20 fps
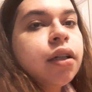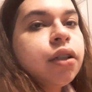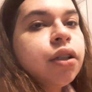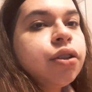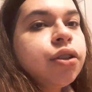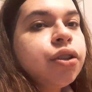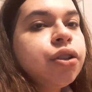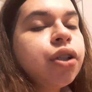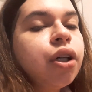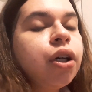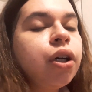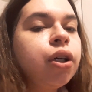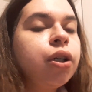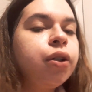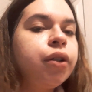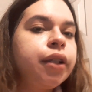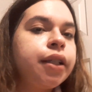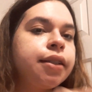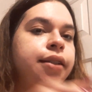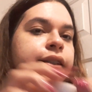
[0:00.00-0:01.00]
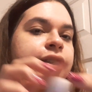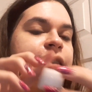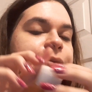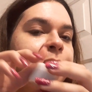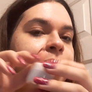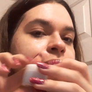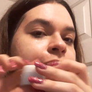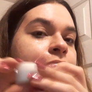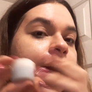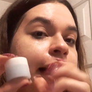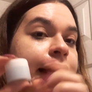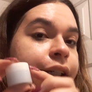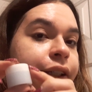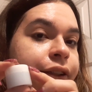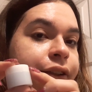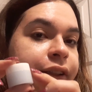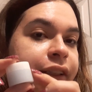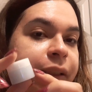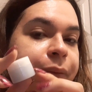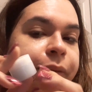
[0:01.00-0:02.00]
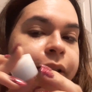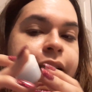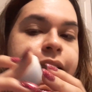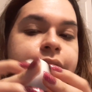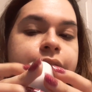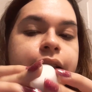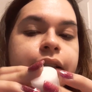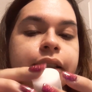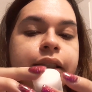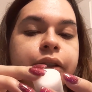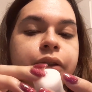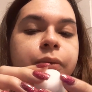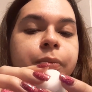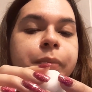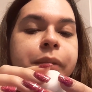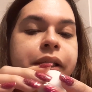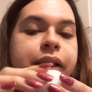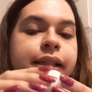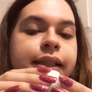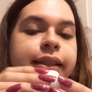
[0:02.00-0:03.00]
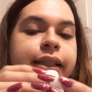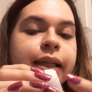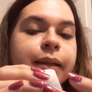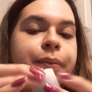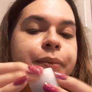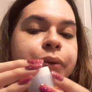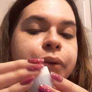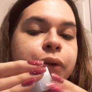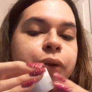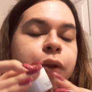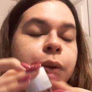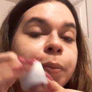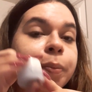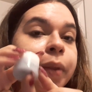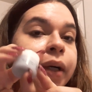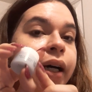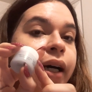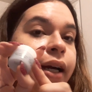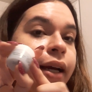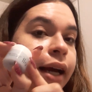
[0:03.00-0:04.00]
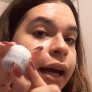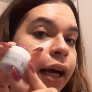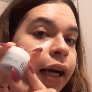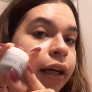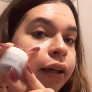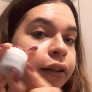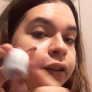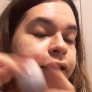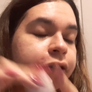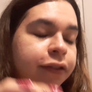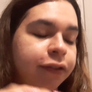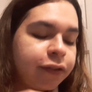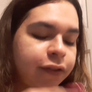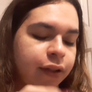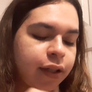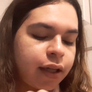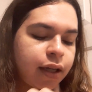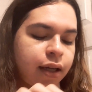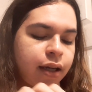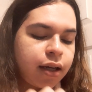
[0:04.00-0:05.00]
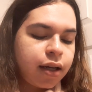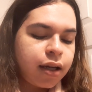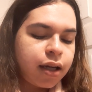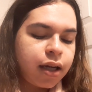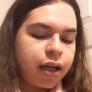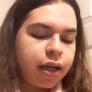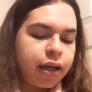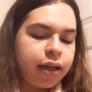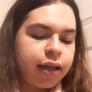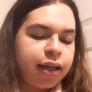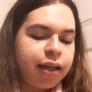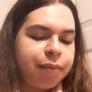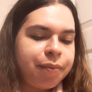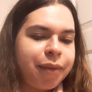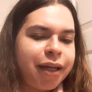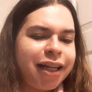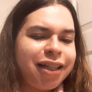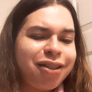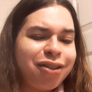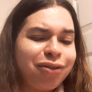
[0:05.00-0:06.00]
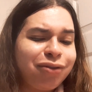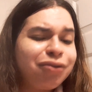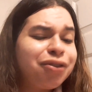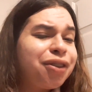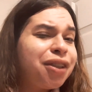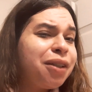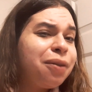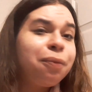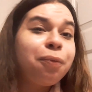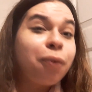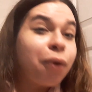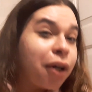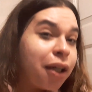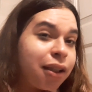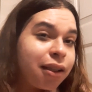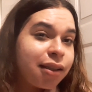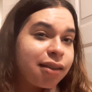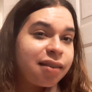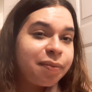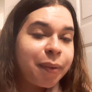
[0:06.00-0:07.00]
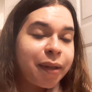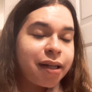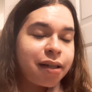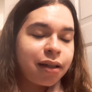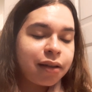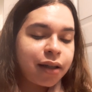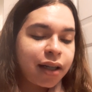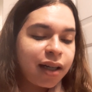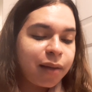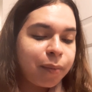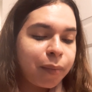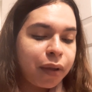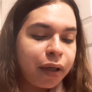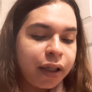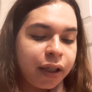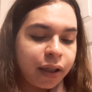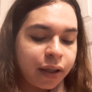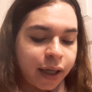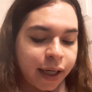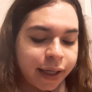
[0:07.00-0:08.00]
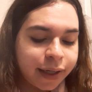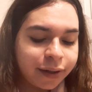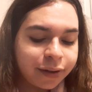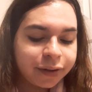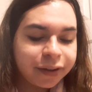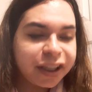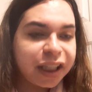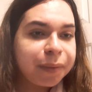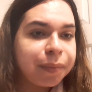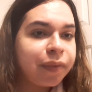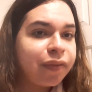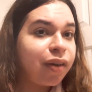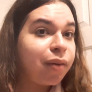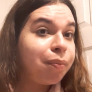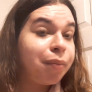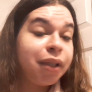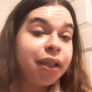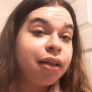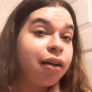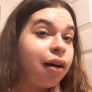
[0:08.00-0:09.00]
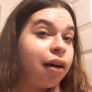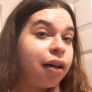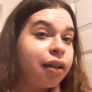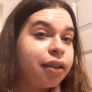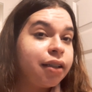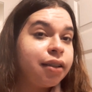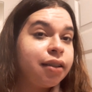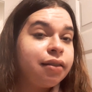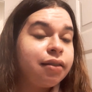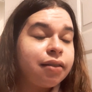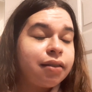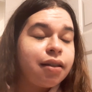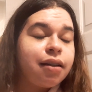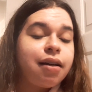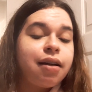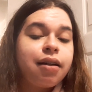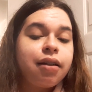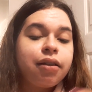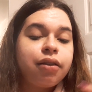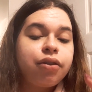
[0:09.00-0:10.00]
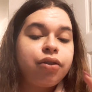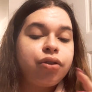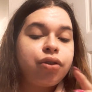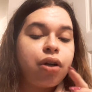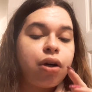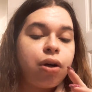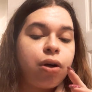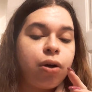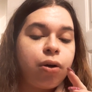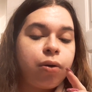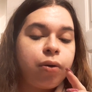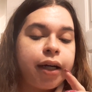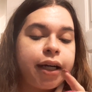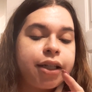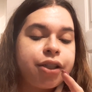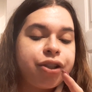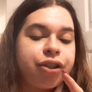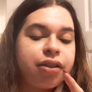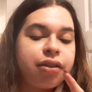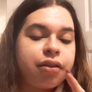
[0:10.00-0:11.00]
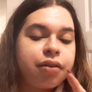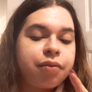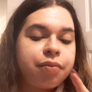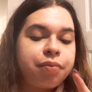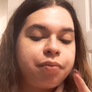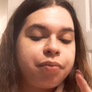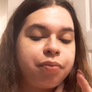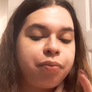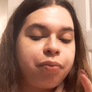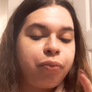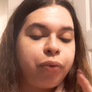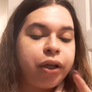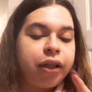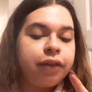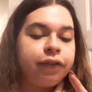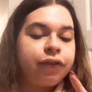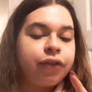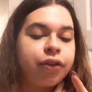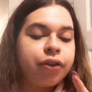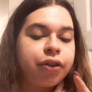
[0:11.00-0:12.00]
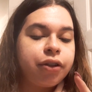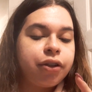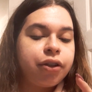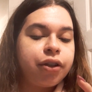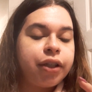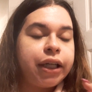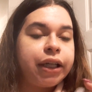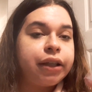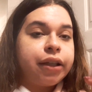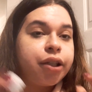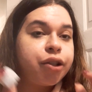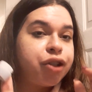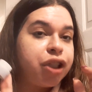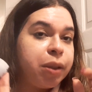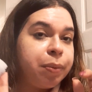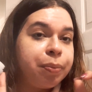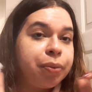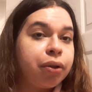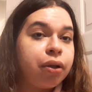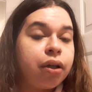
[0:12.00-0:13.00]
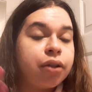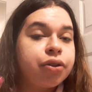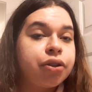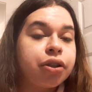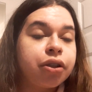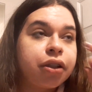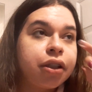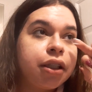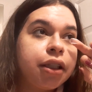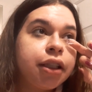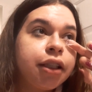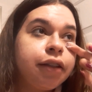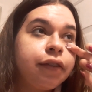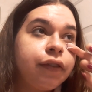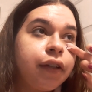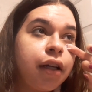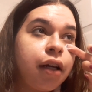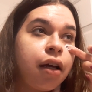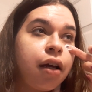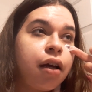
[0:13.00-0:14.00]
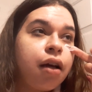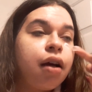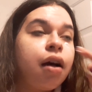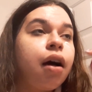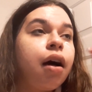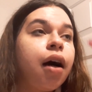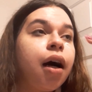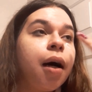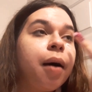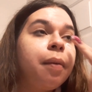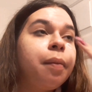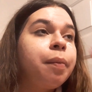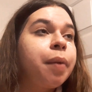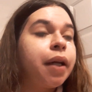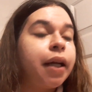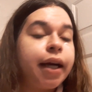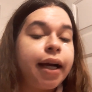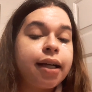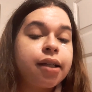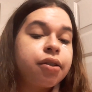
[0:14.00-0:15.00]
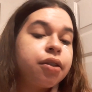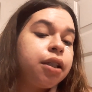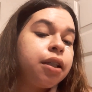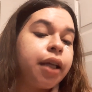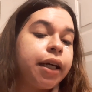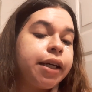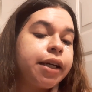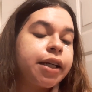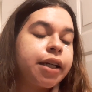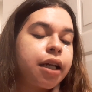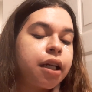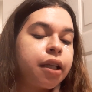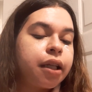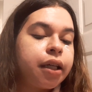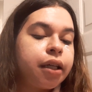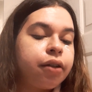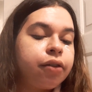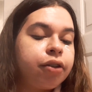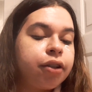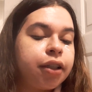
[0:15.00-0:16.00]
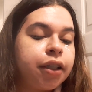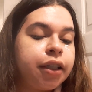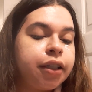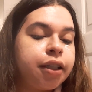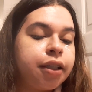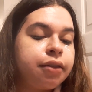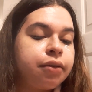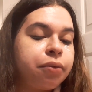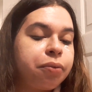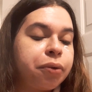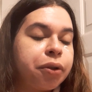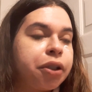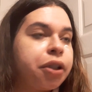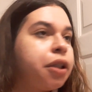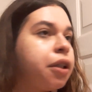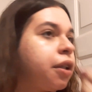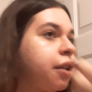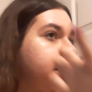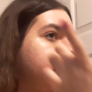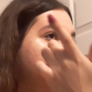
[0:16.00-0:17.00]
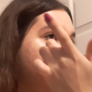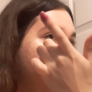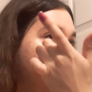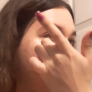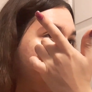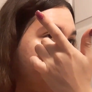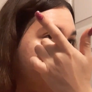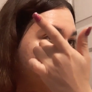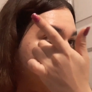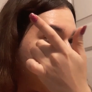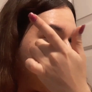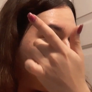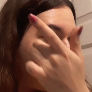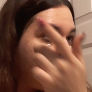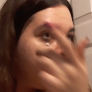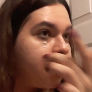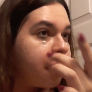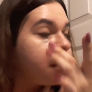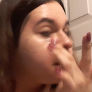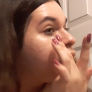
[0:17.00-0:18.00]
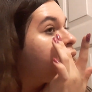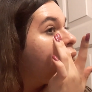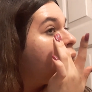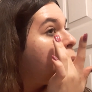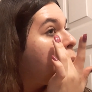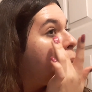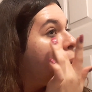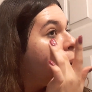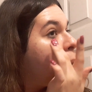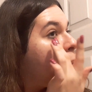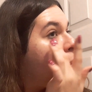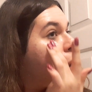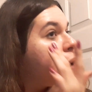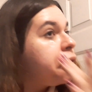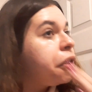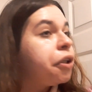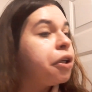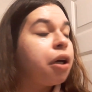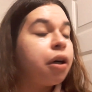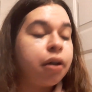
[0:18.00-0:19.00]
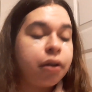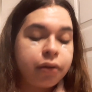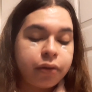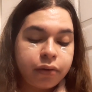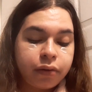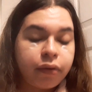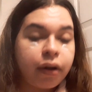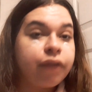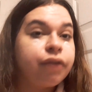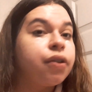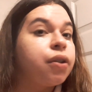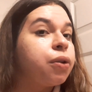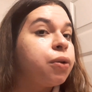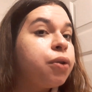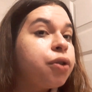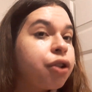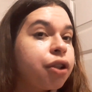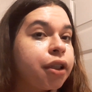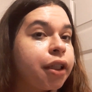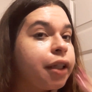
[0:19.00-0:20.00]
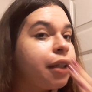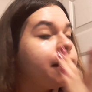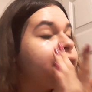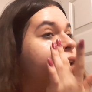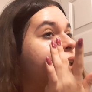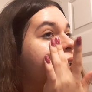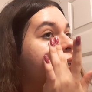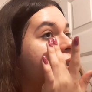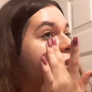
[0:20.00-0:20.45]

So this is my eye cream. It's a little mini sample by e.l.f. I don't really want to spend a lot of money on eye cream if I'm being honest. So I just went for like the cheaper alternative. But I actually like it. I think it really does work. It's nothing, you know, revolutionary.